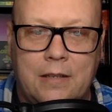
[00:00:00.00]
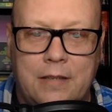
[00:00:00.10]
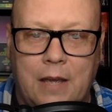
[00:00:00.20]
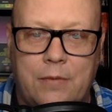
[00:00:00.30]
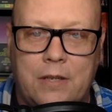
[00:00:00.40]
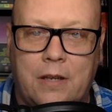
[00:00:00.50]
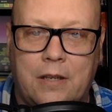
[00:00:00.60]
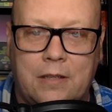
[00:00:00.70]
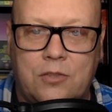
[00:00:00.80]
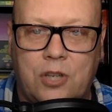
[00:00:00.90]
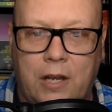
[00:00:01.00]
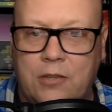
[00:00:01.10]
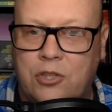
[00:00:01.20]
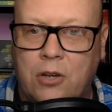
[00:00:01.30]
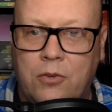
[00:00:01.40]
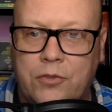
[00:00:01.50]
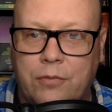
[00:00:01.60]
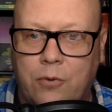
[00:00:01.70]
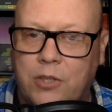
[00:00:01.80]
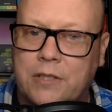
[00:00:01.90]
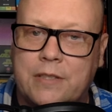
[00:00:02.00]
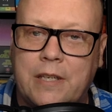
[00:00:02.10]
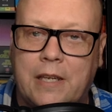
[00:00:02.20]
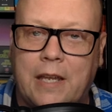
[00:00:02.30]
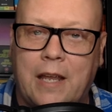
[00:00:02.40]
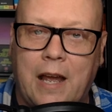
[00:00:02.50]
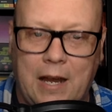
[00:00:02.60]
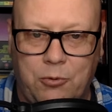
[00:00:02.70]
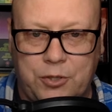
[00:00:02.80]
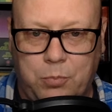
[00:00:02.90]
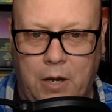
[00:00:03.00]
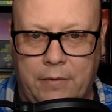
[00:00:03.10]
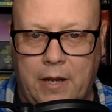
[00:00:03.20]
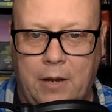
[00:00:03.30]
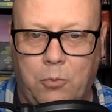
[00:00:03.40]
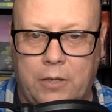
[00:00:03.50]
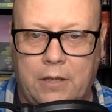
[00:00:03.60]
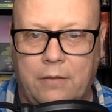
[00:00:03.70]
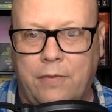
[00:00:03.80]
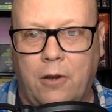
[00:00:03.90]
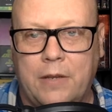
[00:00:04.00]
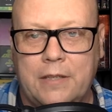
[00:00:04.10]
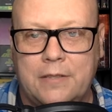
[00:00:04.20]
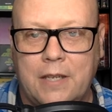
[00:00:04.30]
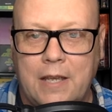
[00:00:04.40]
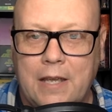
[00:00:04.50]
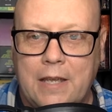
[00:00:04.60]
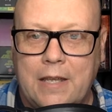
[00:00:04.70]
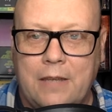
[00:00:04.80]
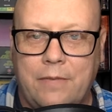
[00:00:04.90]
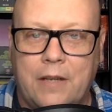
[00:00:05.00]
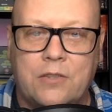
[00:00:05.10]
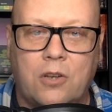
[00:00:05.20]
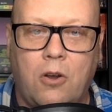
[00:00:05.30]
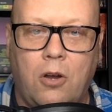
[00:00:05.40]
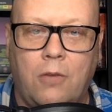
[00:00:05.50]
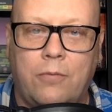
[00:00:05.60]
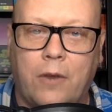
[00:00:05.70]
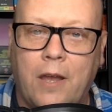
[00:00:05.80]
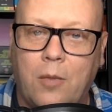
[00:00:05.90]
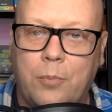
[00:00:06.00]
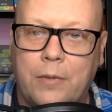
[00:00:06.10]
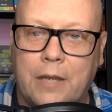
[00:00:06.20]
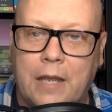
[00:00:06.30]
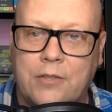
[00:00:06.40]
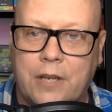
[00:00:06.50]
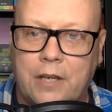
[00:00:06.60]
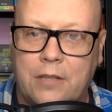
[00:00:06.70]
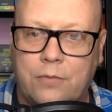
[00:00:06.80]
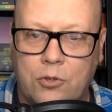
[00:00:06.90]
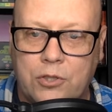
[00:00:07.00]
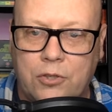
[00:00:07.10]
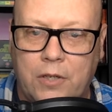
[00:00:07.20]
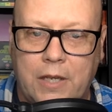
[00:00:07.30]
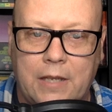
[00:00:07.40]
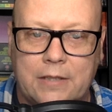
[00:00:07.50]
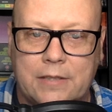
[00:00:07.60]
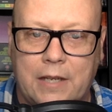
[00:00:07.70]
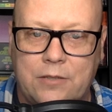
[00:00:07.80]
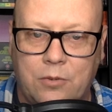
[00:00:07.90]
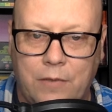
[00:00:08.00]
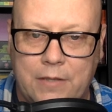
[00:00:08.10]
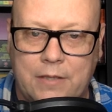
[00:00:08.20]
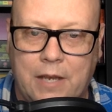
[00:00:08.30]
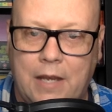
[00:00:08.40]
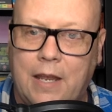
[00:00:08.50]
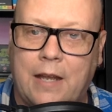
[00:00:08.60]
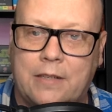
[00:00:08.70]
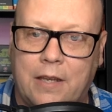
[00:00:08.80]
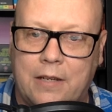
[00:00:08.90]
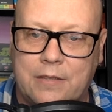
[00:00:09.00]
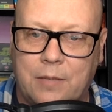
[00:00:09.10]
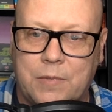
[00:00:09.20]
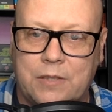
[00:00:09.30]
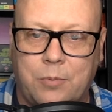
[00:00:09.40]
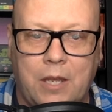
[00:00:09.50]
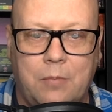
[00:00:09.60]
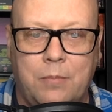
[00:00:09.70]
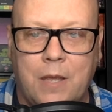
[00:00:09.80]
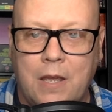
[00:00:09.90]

Daffy Duck is China Jones, a fortune-seeking Irish private eye working in the Far East. He finds a call for help in a Chinese fortune cookie and decides to investigate, acting on a tip displayed